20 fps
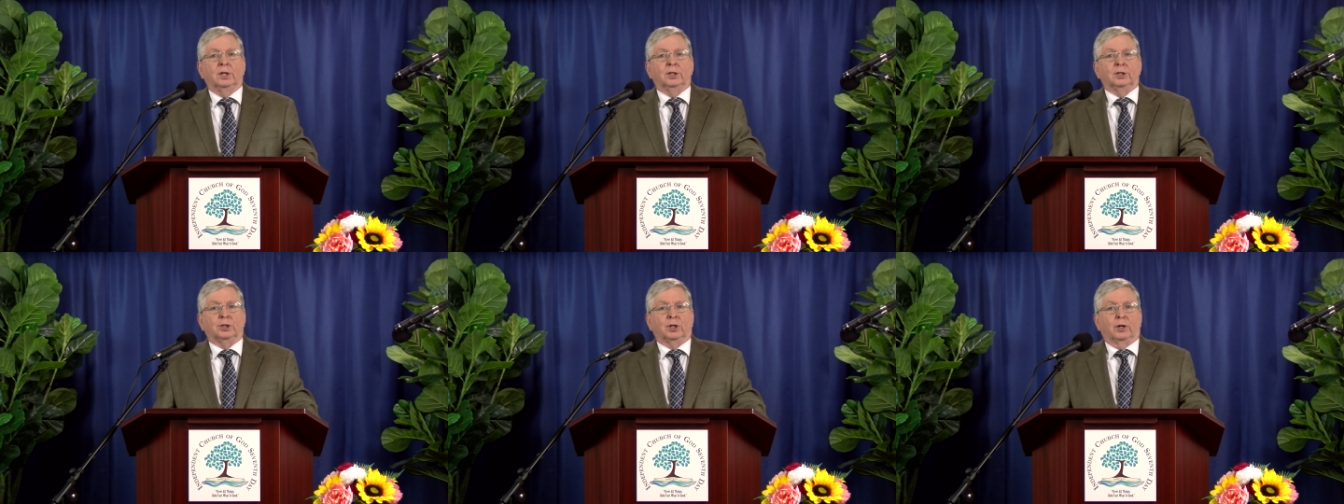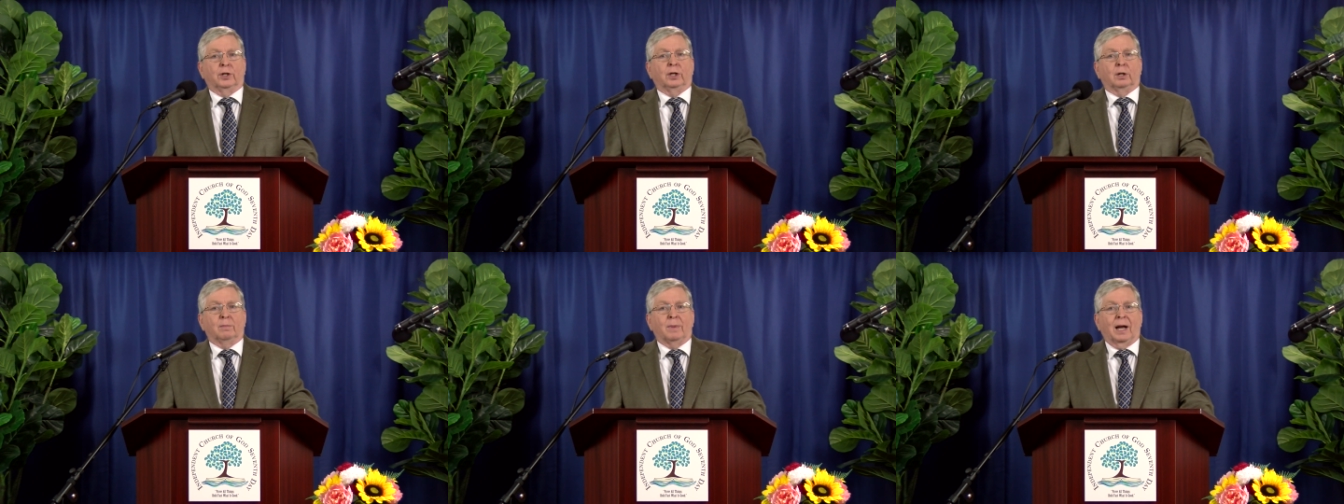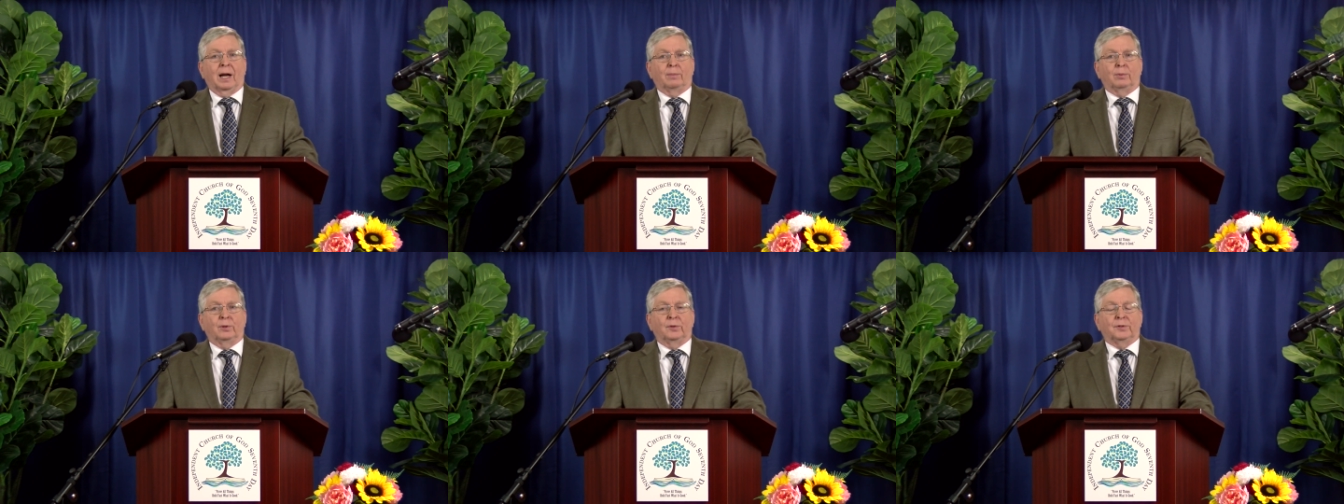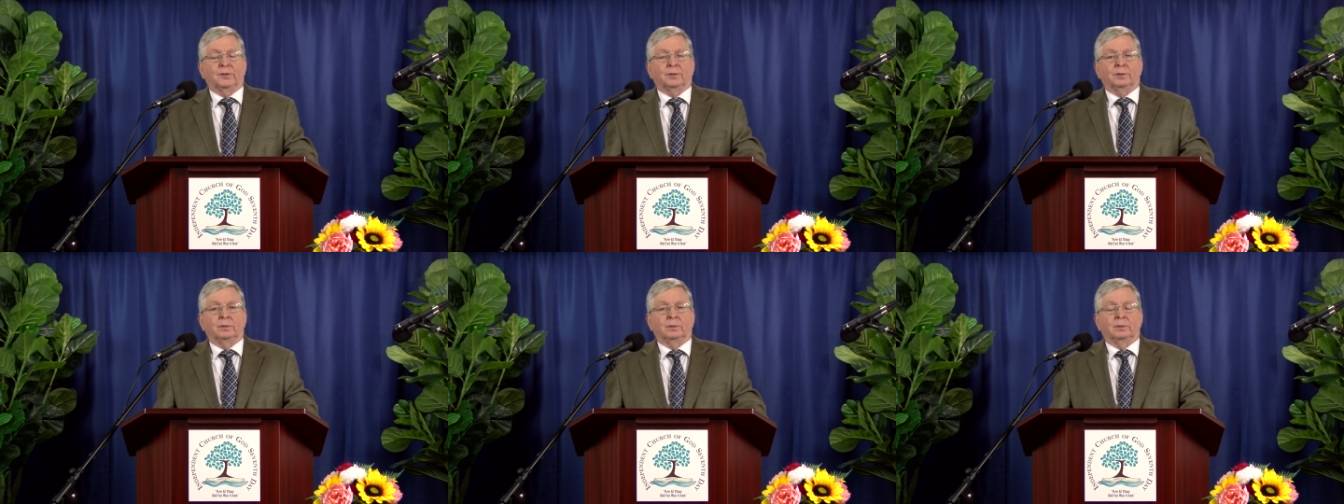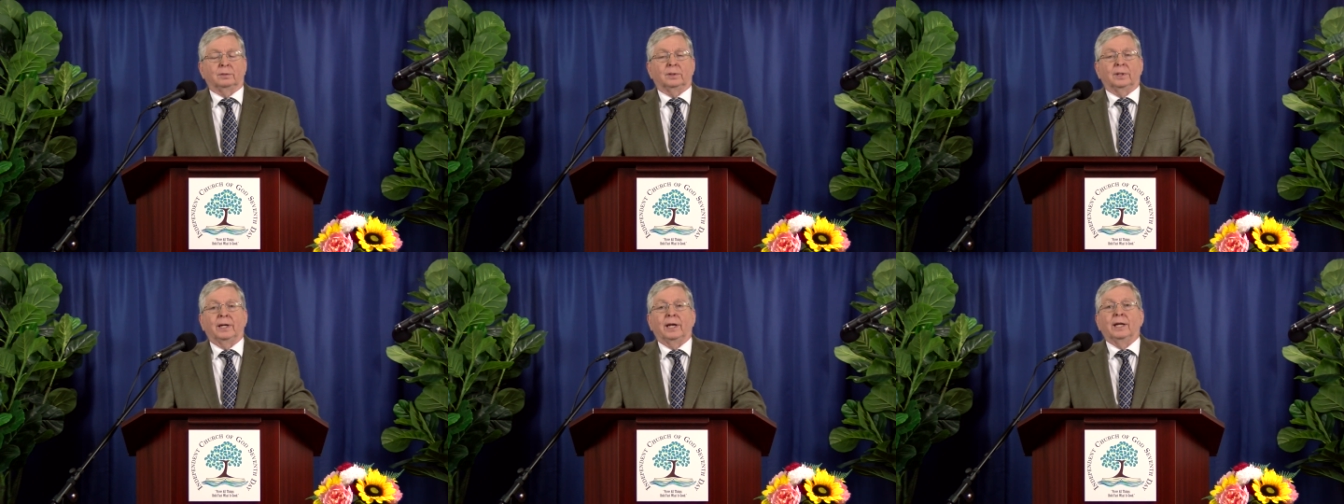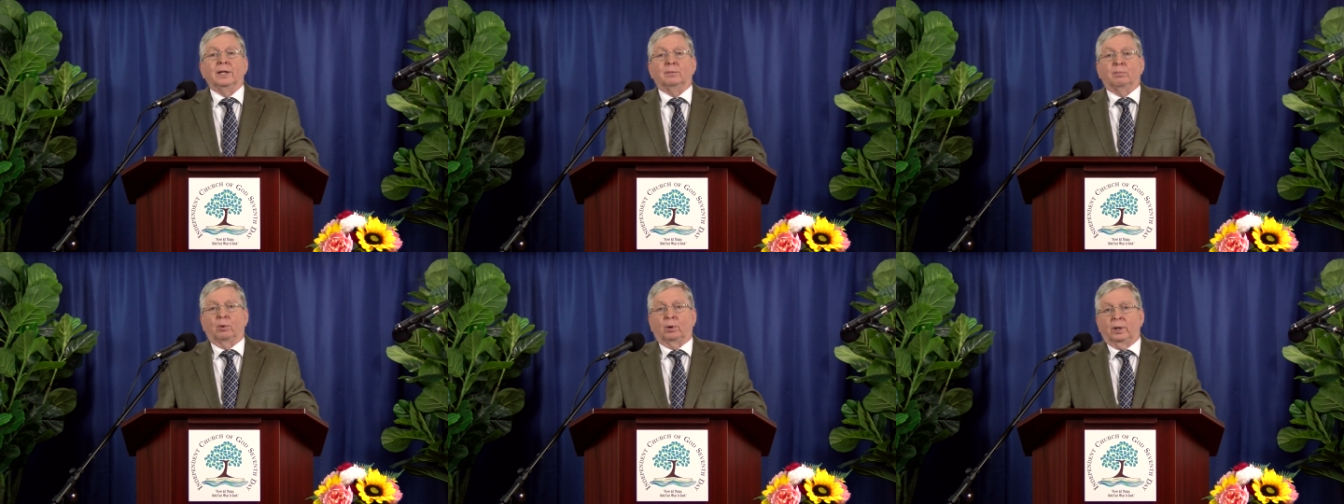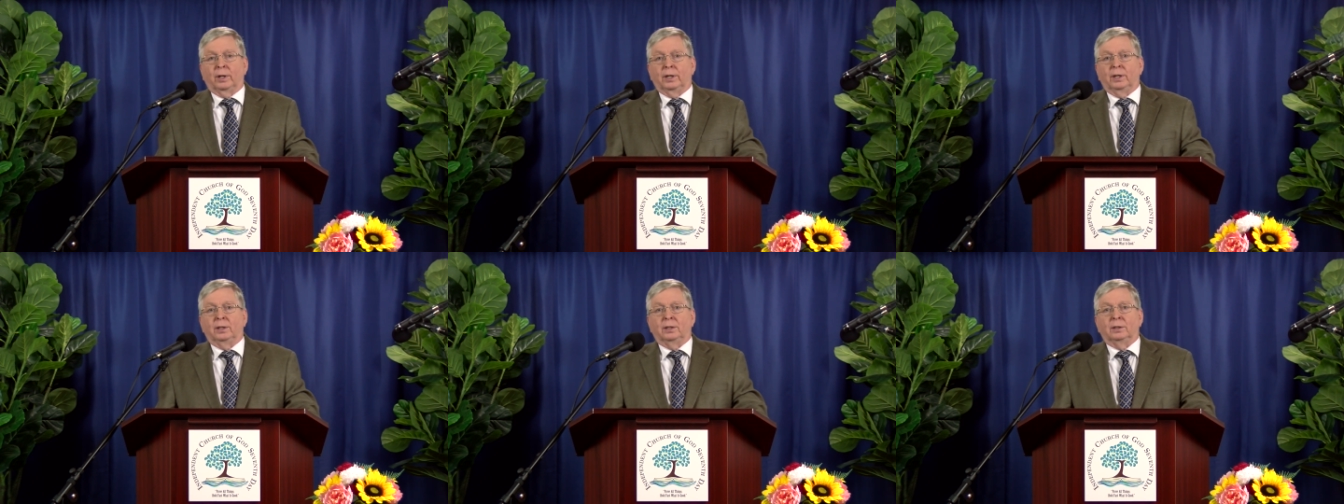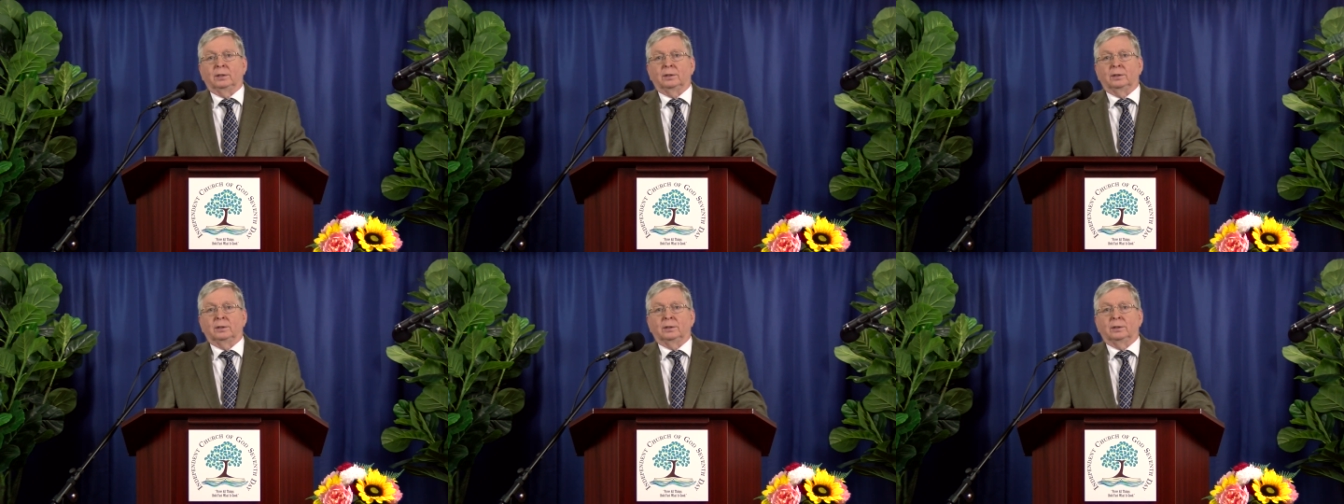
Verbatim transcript: study our Bibles and pray